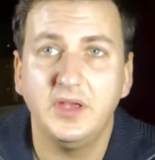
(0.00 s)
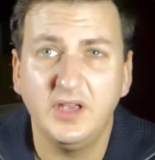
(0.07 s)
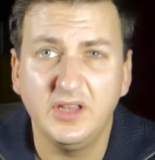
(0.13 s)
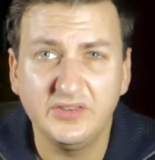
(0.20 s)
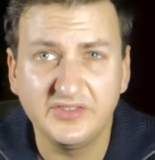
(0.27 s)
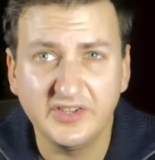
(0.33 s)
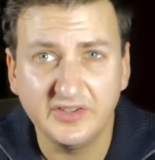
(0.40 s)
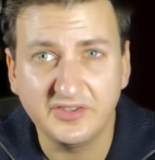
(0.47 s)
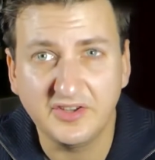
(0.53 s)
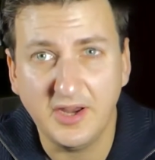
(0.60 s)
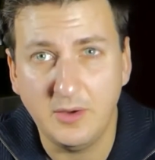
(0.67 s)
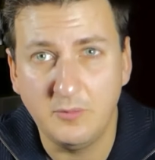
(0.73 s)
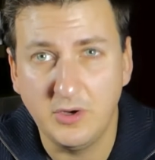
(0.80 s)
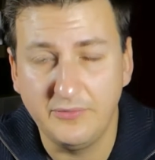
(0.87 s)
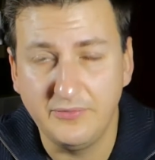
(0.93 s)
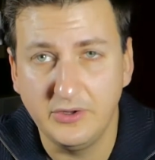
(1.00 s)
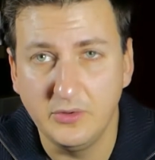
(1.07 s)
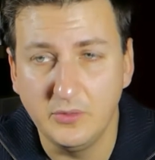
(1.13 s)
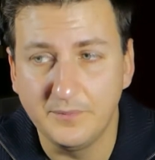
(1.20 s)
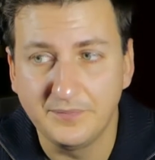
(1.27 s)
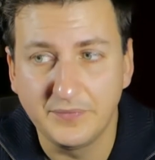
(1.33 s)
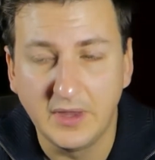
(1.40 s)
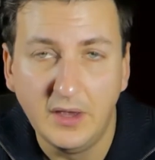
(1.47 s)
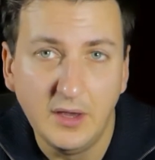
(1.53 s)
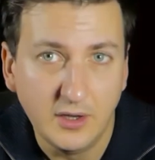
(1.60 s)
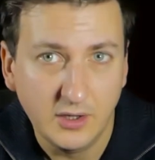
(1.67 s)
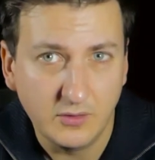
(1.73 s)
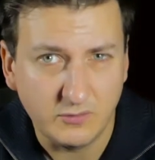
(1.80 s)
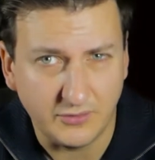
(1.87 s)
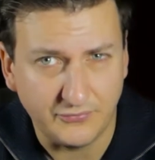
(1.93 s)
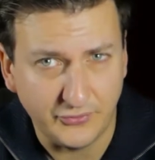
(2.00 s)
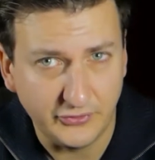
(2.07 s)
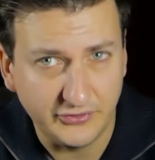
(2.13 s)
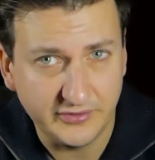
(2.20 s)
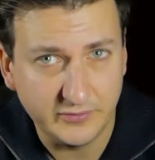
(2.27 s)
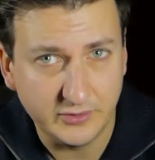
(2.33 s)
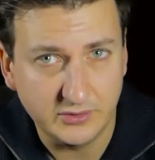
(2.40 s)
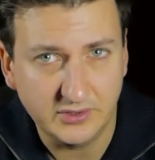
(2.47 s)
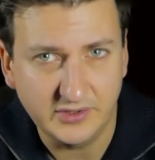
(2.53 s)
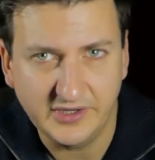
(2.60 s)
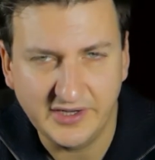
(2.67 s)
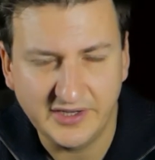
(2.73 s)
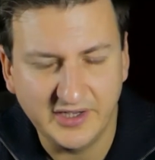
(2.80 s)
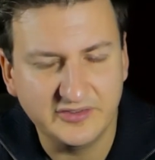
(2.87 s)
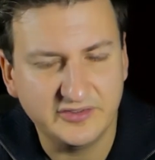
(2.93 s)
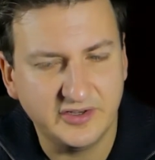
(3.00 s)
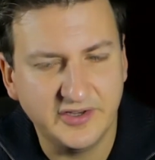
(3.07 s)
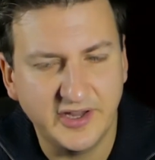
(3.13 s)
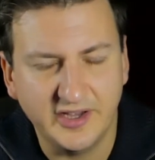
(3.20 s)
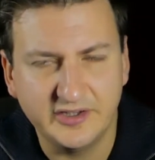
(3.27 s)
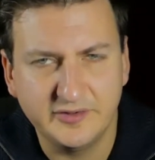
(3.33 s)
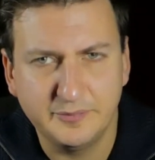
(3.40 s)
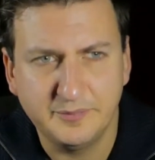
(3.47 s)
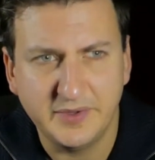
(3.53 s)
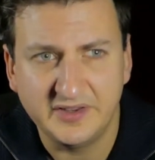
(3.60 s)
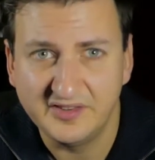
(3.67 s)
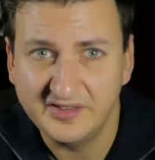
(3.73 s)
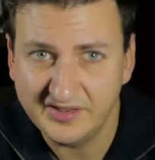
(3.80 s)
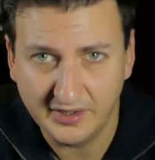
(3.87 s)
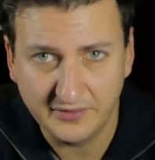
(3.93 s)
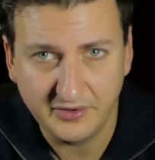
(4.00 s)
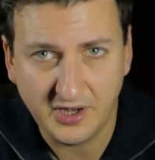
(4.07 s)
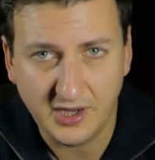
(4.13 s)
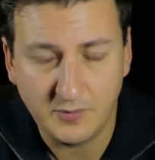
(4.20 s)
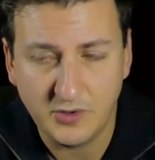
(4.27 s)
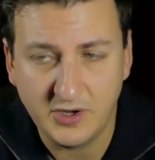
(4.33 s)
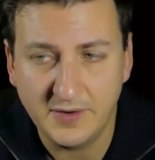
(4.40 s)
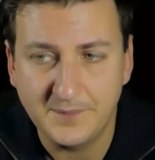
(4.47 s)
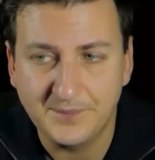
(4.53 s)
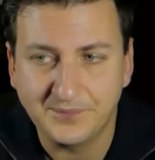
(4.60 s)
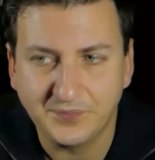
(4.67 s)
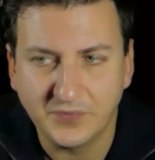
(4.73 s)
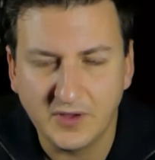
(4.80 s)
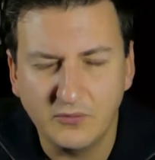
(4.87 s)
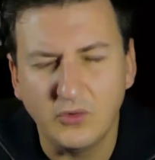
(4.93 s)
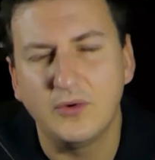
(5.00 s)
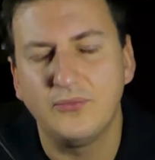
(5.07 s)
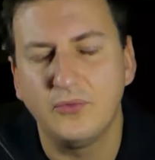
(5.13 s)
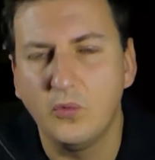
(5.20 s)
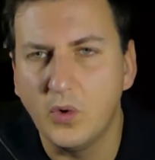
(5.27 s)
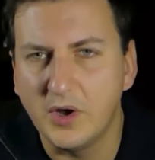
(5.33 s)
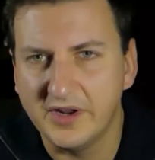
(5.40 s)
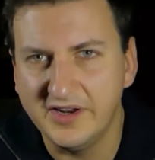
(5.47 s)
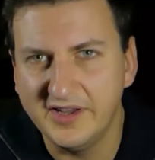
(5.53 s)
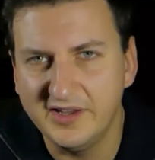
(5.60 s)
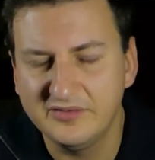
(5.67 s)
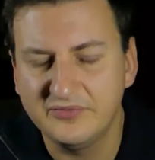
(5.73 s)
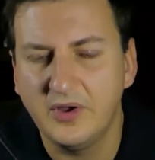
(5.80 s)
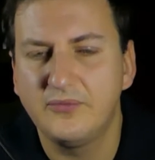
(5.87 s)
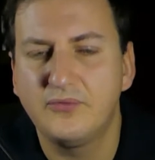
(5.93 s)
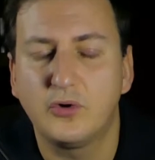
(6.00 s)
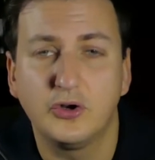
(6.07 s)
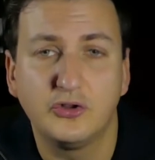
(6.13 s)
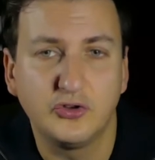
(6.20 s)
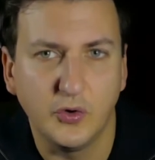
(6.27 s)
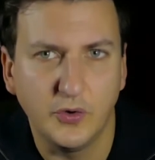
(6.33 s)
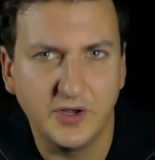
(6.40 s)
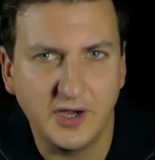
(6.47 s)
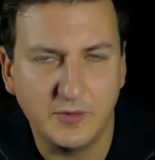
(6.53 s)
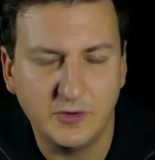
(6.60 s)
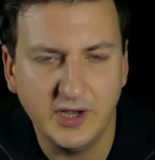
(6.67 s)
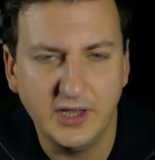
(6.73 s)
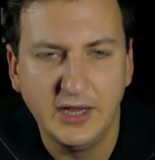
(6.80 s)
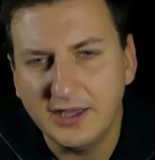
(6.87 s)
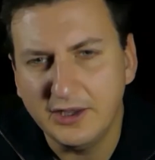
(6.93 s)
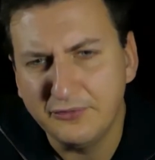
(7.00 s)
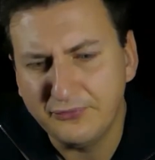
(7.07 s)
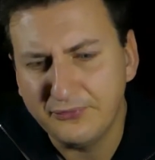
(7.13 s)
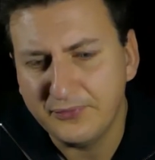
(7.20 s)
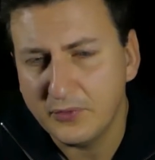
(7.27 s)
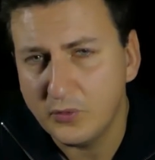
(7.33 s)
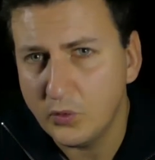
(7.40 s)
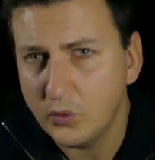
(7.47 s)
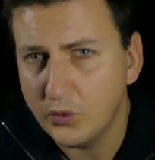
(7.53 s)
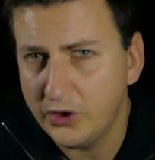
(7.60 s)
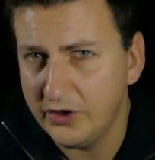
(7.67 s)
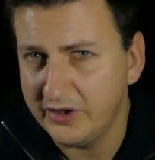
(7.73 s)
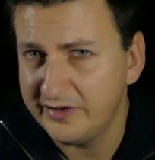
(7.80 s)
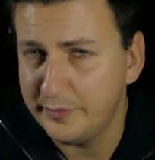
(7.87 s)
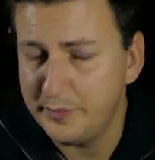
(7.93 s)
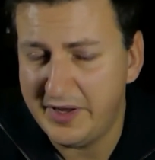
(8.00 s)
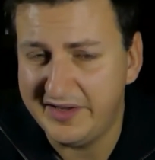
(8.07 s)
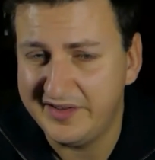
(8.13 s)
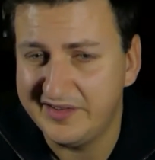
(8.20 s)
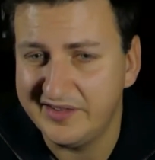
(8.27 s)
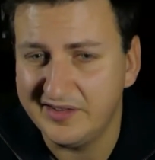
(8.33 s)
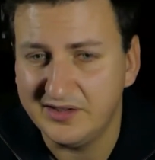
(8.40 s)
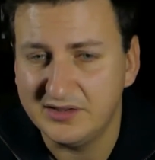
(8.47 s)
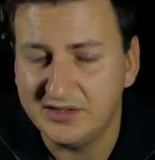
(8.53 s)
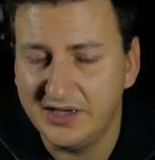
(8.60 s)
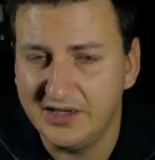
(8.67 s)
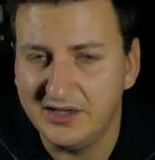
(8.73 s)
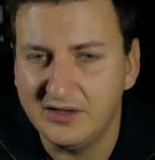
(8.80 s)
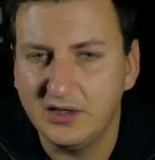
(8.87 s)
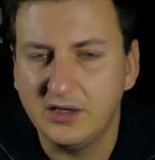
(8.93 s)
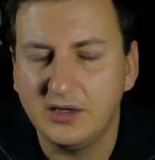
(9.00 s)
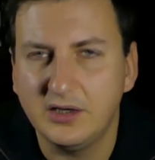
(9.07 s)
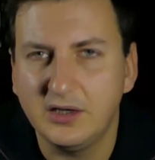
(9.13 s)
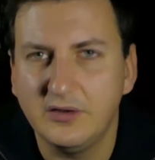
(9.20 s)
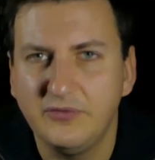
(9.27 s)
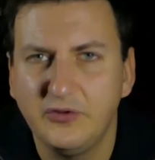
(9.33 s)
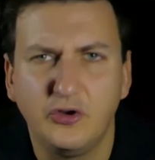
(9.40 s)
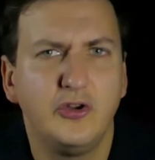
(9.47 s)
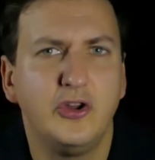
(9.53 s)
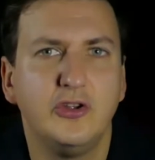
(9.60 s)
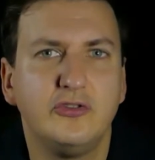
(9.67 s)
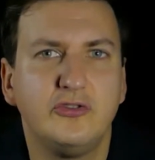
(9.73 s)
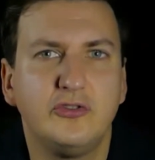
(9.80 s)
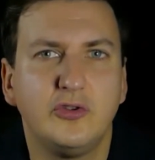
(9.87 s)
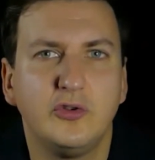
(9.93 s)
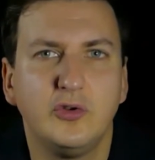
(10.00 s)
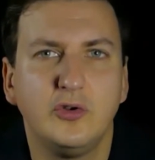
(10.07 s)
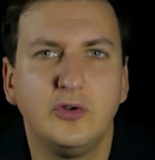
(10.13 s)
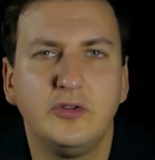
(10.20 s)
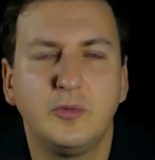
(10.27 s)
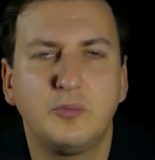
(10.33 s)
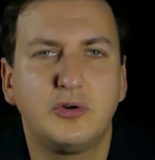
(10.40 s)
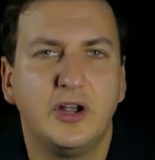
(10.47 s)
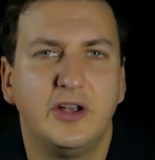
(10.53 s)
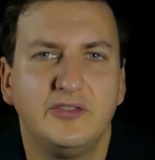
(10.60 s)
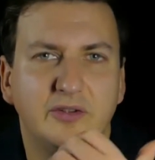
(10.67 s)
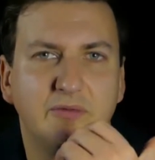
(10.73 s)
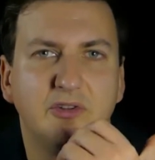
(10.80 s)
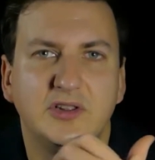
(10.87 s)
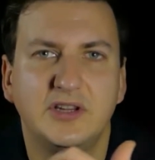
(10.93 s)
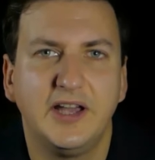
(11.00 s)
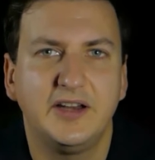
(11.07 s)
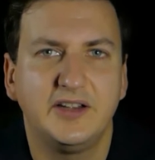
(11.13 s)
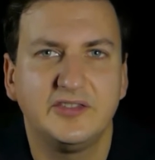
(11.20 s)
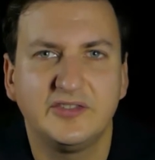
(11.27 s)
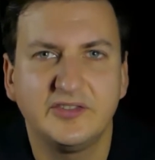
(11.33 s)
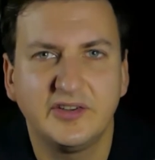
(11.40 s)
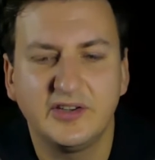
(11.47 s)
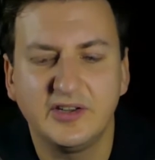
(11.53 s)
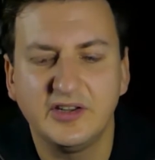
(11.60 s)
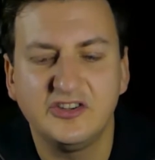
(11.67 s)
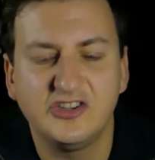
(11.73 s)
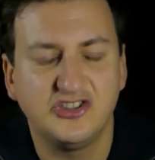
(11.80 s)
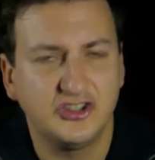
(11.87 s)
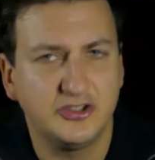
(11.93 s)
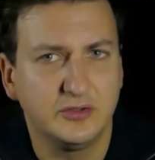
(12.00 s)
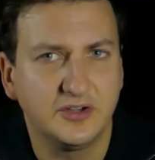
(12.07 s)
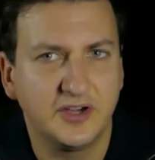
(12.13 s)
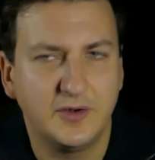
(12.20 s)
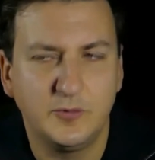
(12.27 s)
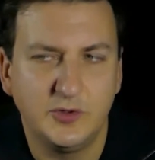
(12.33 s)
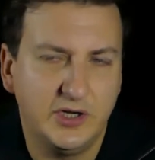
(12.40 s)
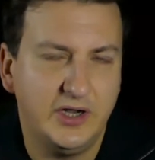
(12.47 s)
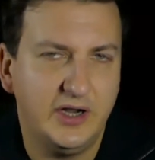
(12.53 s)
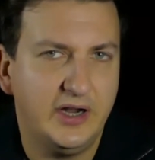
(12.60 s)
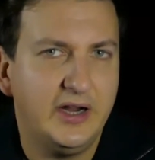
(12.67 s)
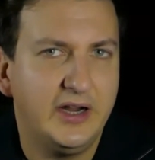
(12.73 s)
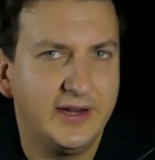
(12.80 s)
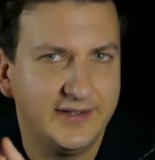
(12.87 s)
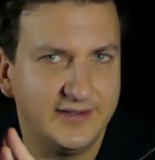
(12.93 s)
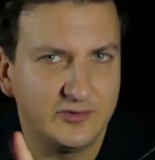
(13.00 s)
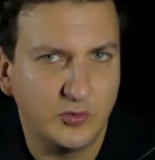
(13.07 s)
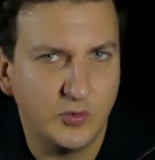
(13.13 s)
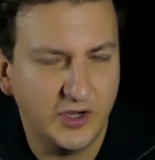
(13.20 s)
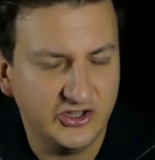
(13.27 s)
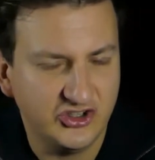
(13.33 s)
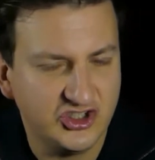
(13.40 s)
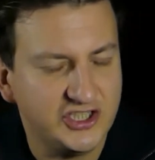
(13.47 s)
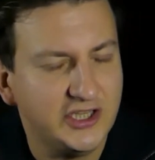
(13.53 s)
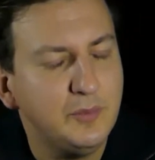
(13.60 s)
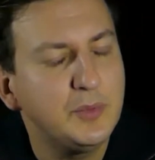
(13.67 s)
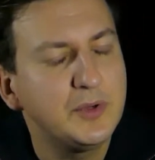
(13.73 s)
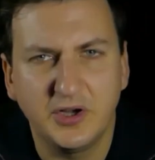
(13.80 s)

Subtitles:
Is this camera for you? Well, first of all, it is an expensive camera. Well, for what it is, for a toy camera. If you expect, like, if you're used to the price of the latest digital camera, it is quite cheap.